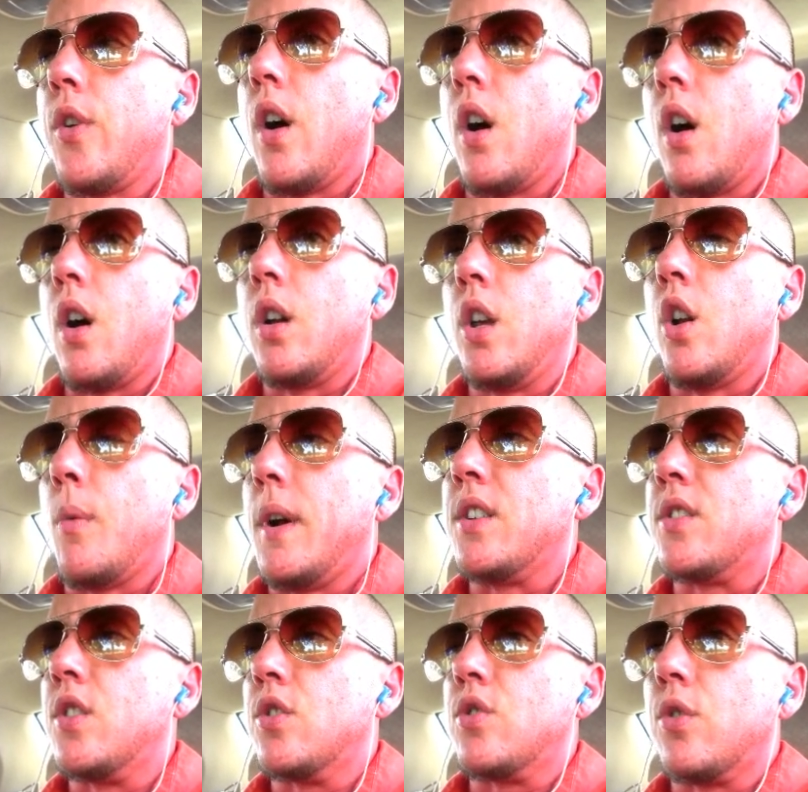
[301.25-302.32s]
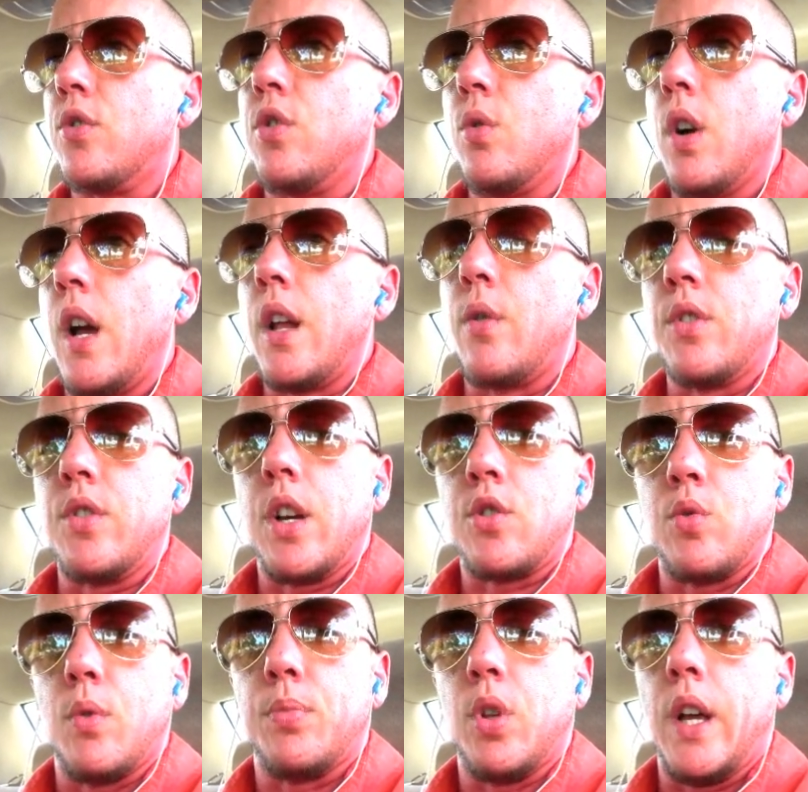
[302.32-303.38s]
uh, you know, my sister to a
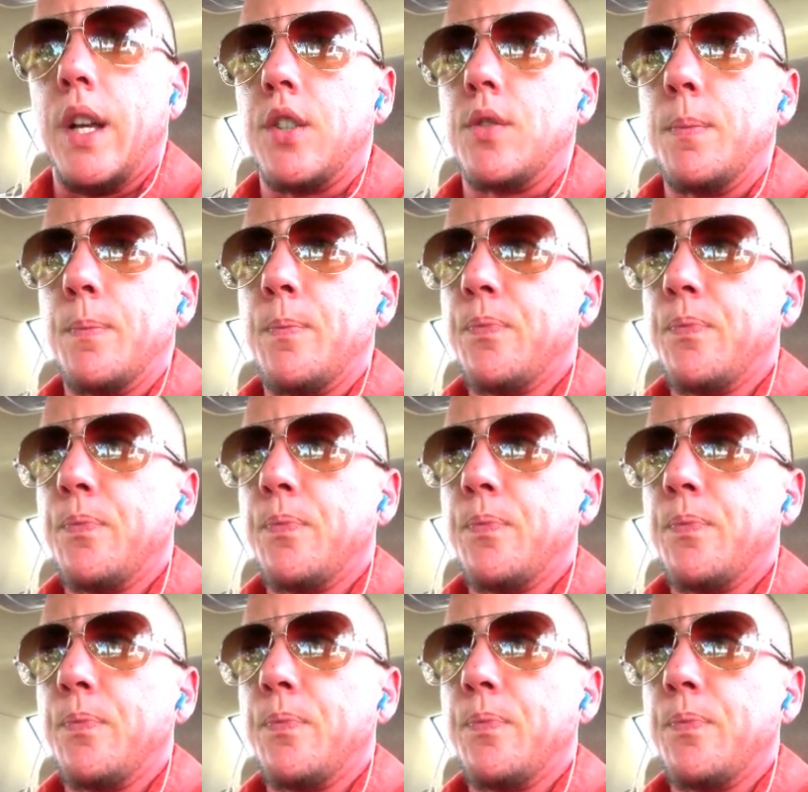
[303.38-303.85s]
heterosexual place.